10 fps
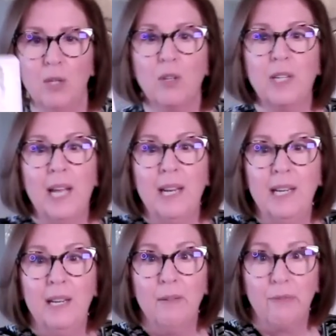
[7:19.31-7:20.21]
You're
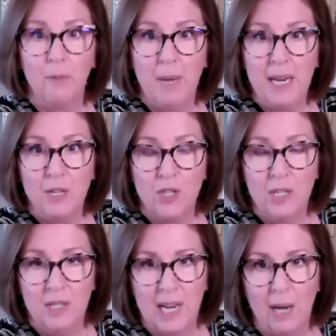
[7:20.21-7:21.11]
getting
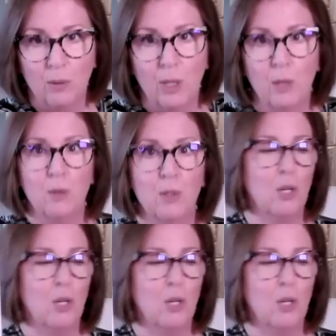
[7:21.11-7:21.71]
information downloads.